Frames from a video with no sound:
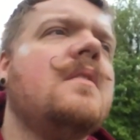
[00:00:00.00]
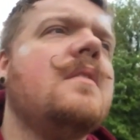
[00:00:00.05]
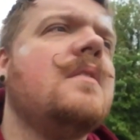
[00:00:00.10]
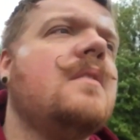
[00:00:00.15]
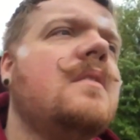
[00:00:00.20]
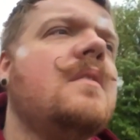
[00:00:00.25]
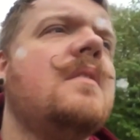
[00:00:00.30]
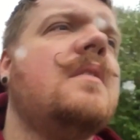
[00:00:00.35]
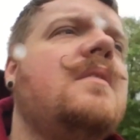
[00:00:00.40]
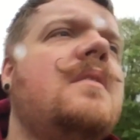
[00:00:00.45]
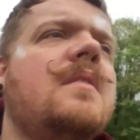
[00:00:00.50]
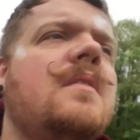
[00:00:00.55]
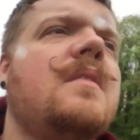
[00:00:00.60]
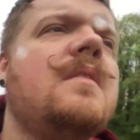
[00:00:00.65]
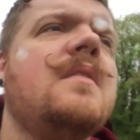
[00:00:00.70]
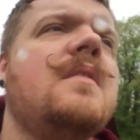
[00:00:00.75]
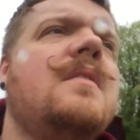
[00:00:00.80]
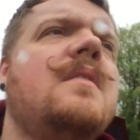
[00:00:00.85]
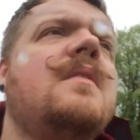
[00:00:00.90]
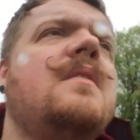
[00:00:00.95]
No, that's,
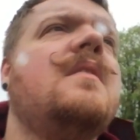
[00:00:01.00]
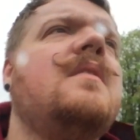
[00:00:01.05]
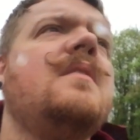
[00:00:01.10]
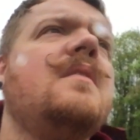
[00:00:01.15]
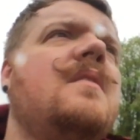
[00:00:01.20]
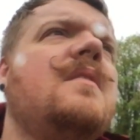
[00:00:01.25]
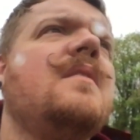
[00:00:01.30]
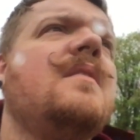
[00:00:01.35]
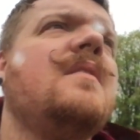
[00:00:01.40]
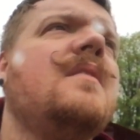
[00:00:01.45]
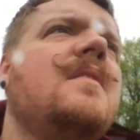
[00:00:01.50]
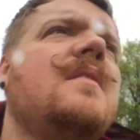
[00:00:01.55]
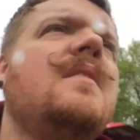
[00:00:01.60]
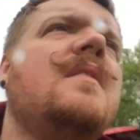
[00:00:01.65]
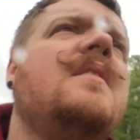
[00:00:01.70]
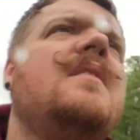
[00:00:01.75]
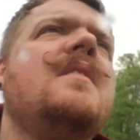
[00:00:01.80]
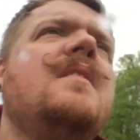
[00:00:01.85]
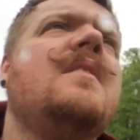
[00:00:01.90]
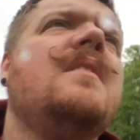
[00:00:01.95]
that's
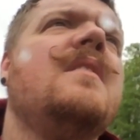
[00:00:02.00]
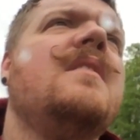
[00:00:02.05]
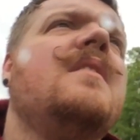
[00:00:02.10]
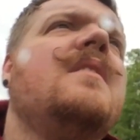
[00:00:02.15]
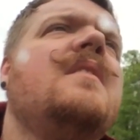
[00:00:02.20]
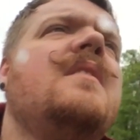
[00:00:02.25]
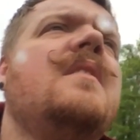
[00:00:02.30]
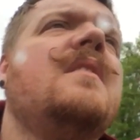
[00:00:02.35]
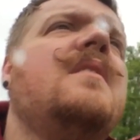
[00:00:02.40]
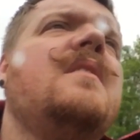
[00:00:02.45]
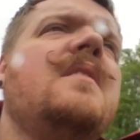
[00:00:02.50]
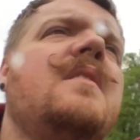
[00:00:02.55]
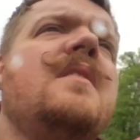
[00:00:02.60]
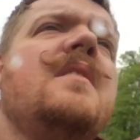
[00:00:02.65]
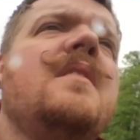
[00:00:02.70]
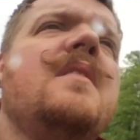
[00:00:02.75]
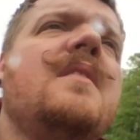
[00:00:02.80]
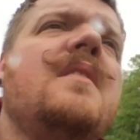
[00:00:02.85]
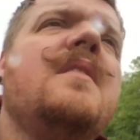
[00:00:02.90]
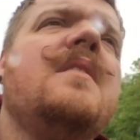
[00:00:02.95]
a different pub,
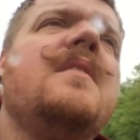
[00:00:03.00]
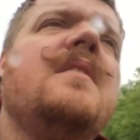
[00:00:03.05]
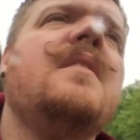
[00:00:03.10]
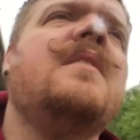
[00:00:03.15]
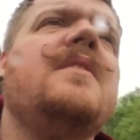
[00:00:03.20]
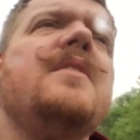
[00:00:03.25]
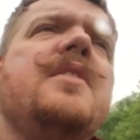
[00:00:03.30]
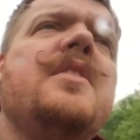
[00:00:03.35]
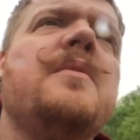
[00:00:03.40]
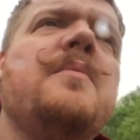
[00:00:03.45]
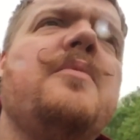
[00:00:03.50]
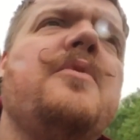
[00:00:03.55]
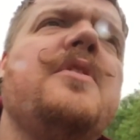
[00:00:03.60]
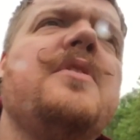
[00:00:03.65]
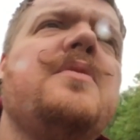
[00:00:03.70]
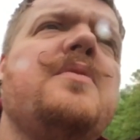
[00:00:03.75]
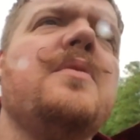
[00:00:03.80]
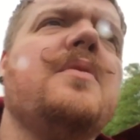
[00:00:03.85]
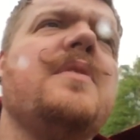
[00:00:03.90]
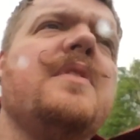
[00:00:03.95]
isn't it? And I'm pretty
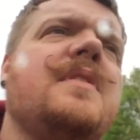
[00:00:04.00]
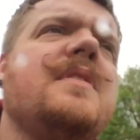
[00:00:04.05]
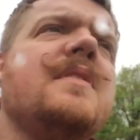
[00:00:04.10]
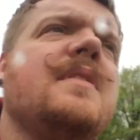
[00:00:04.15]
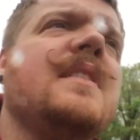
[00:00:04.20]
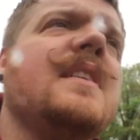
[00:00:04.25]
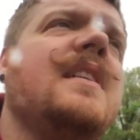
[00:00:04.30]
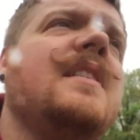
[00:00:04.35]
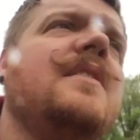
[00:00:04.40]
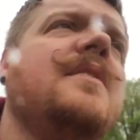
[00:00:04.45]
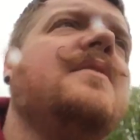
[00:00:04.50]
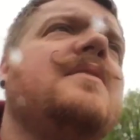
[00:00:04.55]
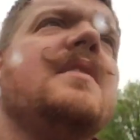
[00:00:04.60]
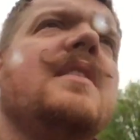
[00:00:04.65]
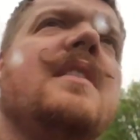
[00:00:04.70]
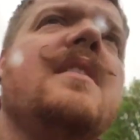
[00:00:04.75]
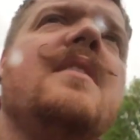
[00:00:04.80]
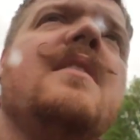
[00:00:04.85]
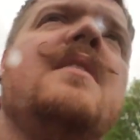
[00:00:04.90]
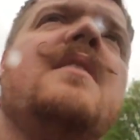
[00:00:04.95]
sure this is it, Lucy.